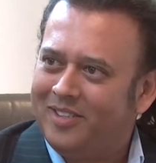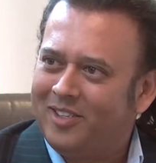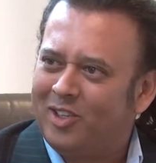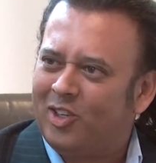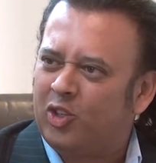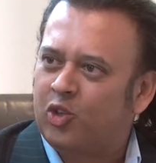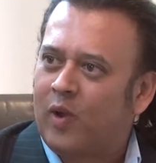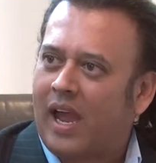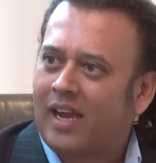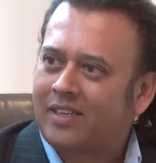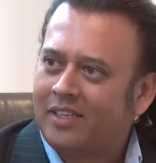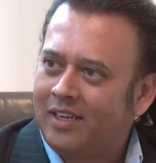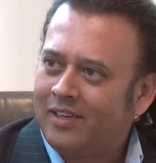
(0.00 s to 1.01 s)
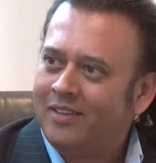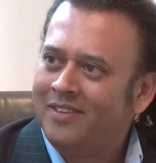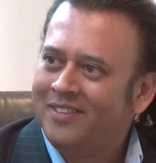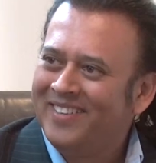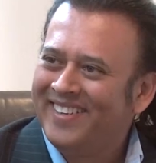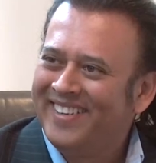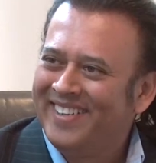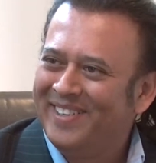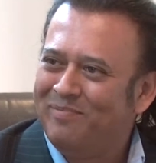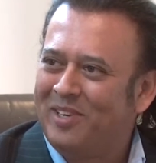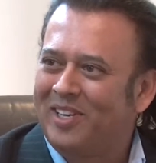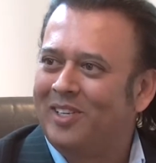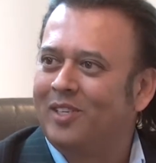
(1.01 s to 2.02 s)
contracting
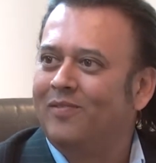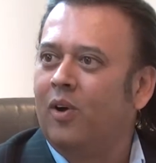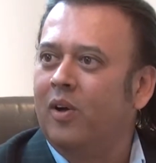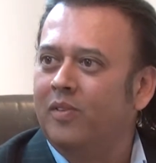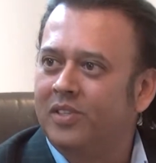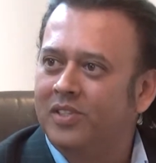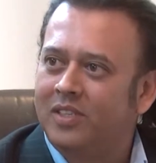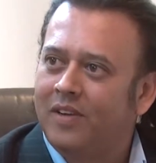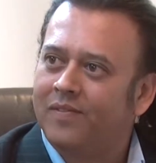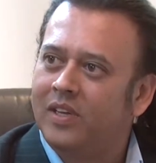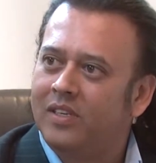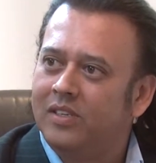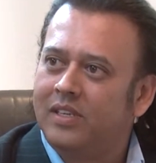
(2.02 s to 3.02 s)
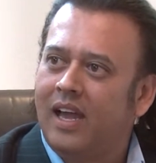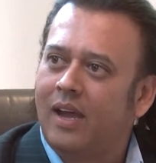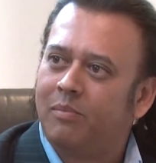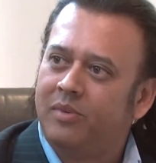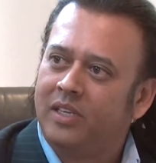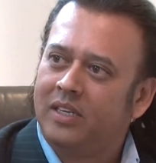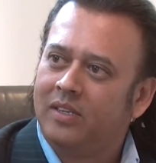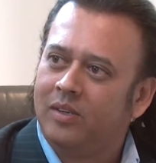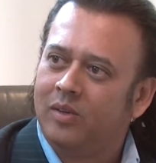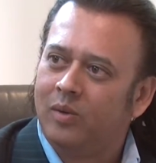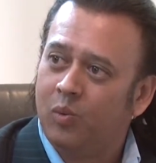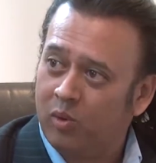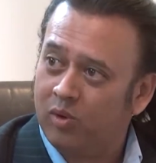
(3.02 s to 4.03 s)
because of all the stuff that is happening in
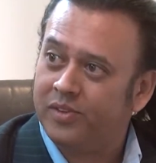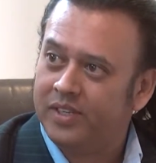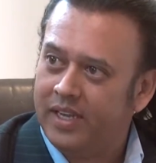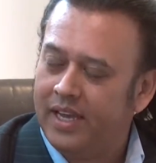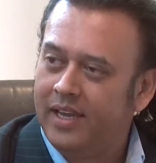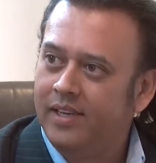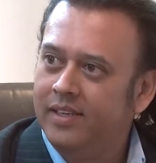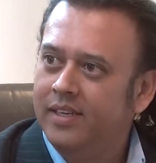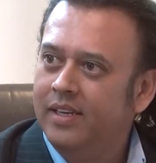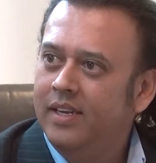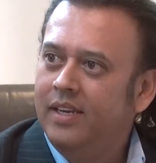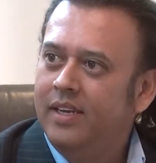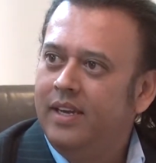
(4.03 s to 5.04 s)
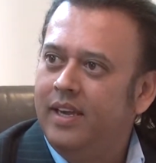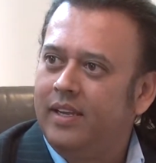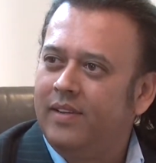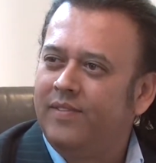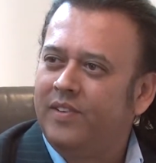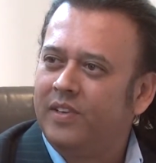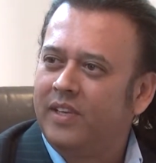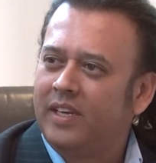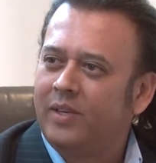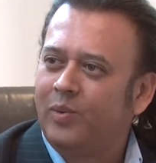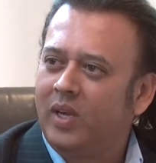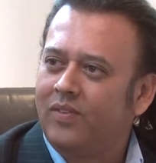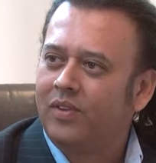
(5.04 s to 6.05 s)
our world today. And I feel
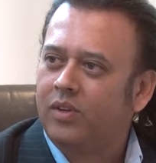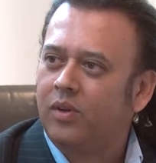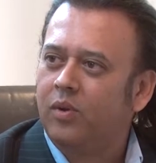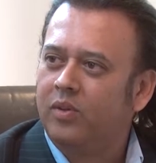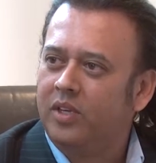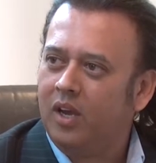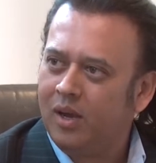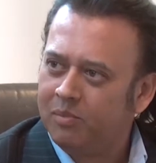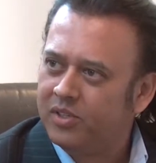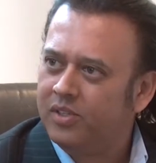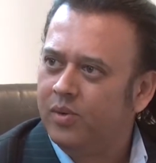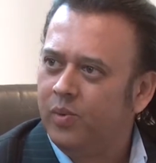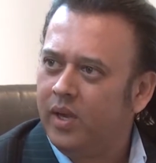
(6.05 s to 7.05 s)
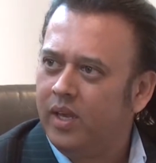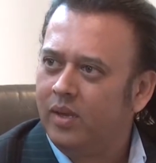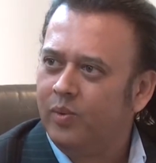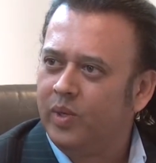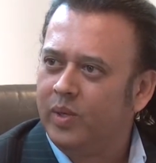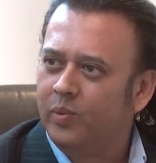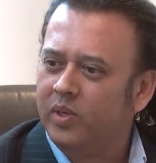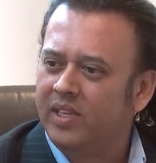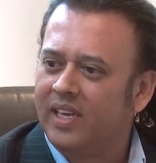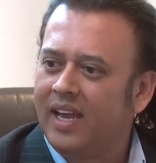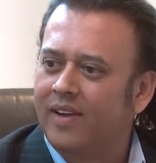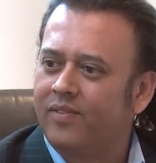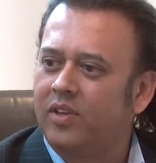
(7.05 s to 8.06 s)
like we to go the opposite way. We really
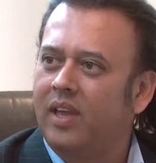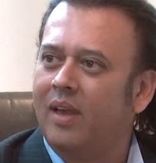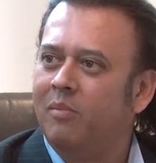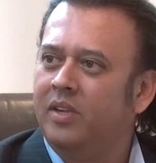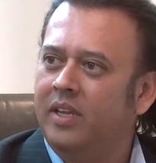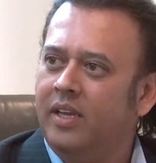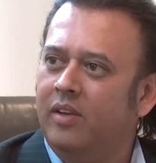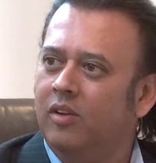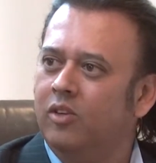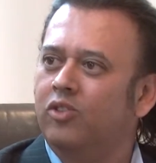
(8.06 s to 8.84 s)
have to emanate our